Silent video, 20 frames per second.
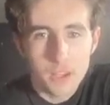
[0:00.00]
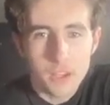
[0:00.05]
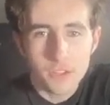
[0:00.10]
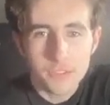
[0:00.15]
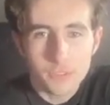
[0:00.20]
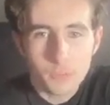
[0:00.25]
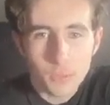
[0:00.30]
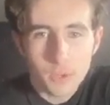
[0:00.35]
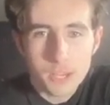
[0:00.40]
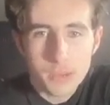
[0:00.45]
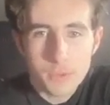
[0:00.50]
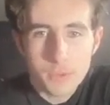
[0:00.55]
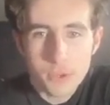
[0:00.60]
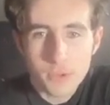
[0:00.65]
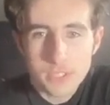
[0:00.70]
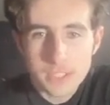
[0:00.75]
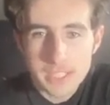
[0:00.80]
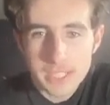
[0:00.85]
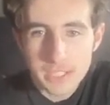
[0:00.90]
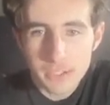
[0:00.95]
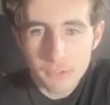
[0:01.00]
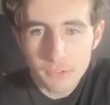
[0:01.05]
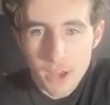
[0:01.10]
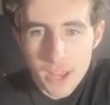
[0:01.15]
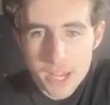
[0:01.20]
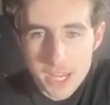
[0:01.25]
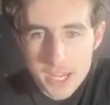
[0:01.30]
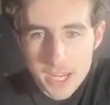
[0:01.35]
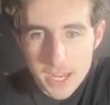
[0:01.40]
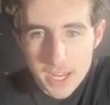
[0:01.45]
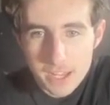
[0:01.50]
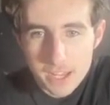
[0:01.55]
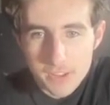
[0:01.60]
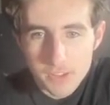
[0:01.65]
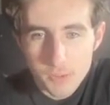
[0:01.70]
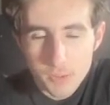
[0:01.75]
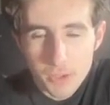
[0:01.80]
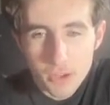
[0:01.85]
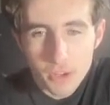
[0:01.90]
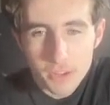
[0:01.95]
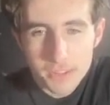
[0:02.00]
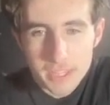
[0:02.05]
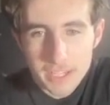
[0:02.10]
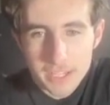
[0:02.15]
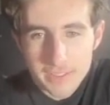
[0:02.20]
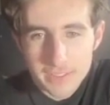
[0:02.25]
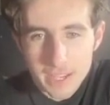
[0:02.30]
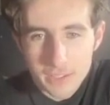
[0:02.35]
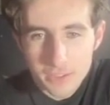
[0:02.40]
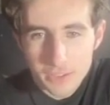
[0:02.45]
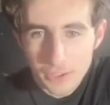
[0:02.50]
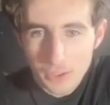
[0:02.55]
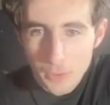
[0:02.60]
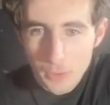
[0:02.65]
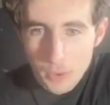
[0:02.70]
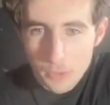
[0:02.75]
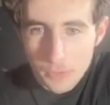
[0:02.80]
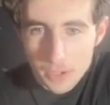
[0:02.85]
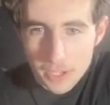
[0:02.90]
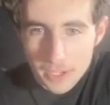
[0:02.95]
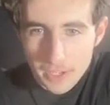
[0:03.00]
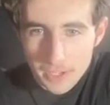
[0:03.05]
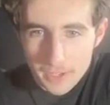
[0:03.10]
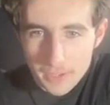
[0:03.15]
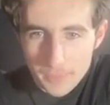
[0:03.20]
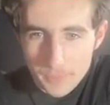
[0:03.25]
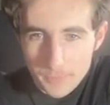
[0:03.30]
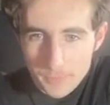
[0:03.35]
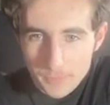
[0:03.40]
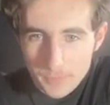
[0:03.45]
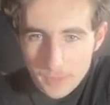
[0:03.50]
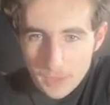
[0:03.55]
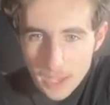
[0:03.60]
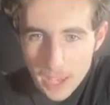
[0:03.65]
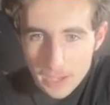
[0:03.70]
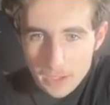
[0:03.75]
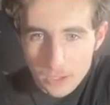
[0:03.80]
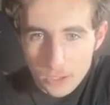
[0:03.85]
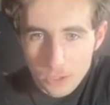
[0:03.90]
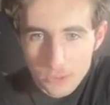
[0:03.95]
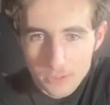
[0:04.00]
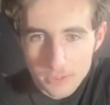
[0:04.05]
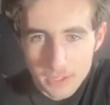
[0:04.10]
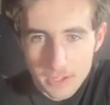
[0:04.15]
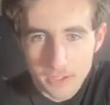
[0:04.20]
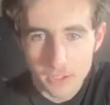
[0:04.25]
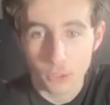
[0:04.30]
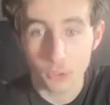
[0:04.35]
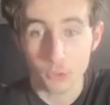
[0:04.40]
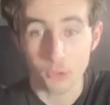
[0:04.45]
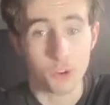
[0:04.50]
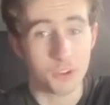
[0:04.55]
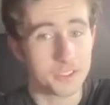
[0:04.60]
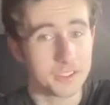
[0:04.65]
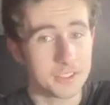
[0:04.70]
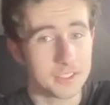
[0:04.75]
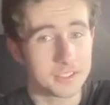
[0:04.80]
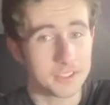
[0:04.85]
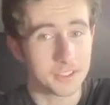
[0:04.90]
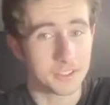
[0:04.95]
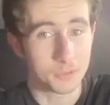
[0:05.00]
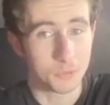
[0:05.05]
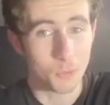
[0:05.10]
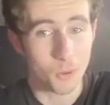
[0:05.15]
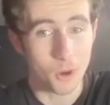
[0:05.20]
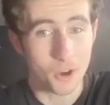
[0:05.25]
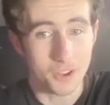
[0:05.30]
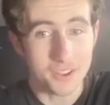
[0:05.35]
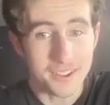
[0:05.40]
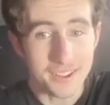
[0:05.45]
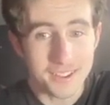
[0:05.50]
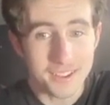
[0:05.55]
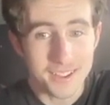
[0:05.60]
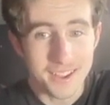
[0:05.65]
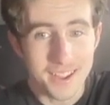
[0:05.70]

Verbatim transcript: So what I'm noticing already is we got tic tac toe over here, and it looks like crosses has won.